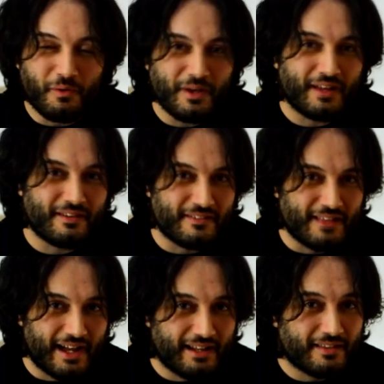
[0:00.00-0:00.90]
what we
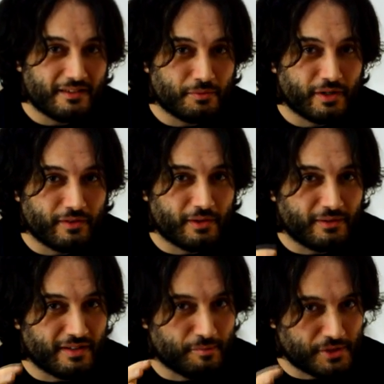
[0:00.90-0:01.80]
understand, and this would have
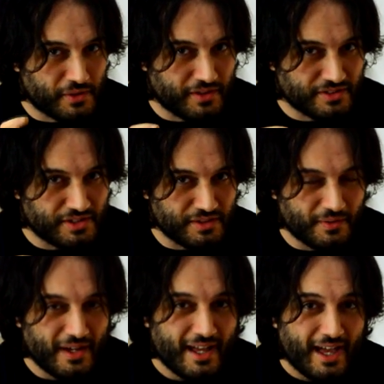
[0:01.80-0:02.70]
included the Praetorians too,